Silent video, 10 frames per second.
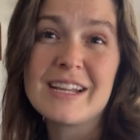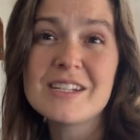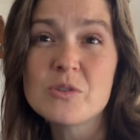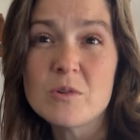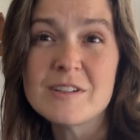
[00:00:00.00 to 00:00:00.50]

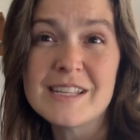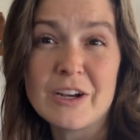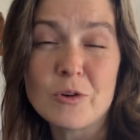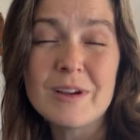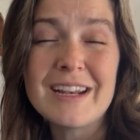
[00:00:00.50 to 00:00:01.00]
indoors in a
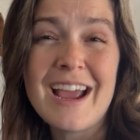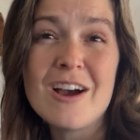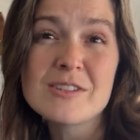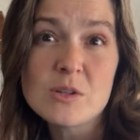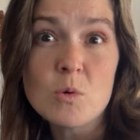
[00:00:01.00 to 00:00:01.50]

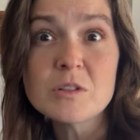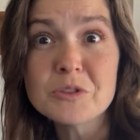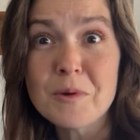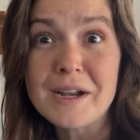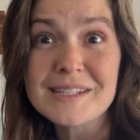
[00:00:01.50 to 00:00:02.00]
greenhouse or
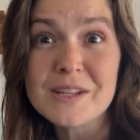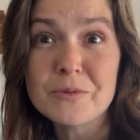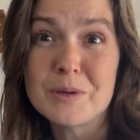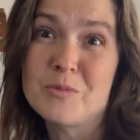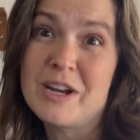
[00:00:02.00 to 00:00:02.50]
direct sow
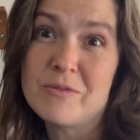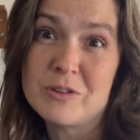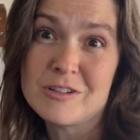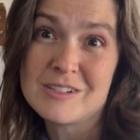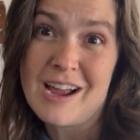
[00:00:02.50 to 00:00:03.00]
them whenever
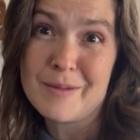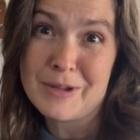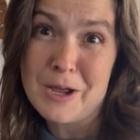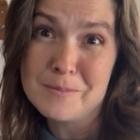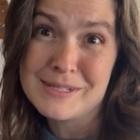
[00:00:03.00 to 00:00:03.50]
their time
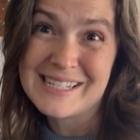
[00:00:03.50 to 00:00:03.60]
comes.